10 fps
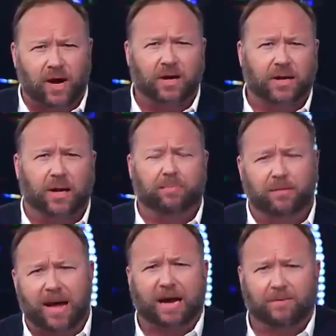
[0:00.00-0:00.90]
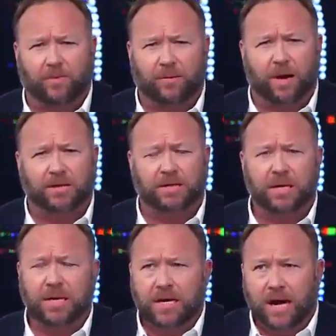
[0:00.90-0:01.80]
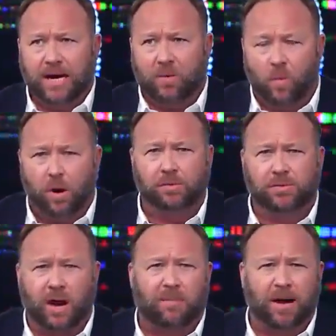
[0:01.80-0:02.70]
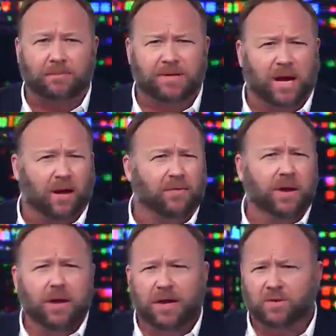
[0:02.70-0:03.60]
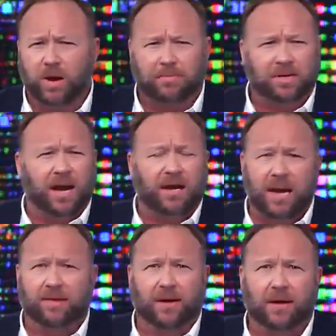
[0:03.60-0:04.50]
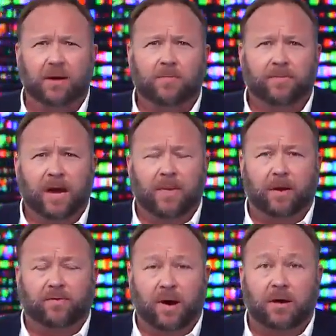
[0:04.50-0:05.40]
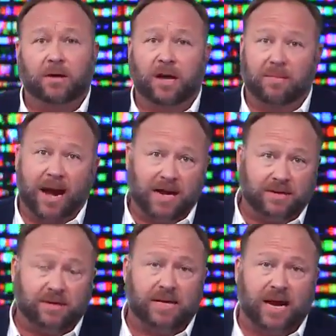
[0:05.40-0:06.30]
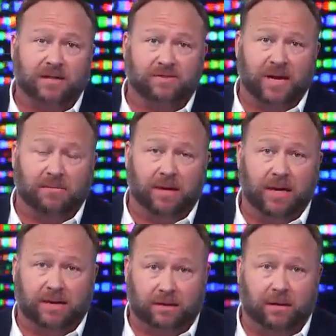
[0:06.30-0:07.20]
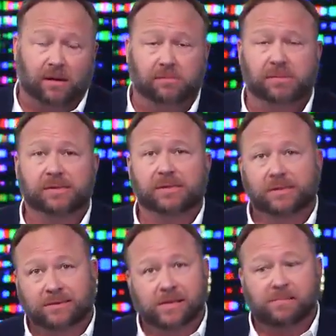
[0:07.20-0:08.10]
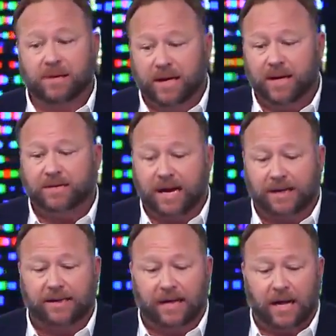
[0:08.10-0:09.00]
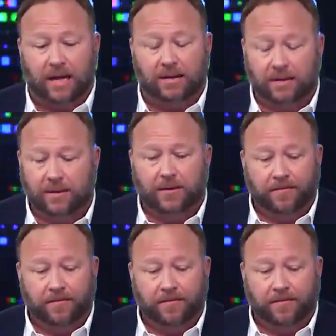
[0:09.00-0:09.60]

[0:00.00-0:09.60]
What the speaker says: They tried to kill him. Put back in for 3 months. And he won't talk about himself, his website, nothing. And they're threatening to come acid attack his family at their home. I mean, he has had to...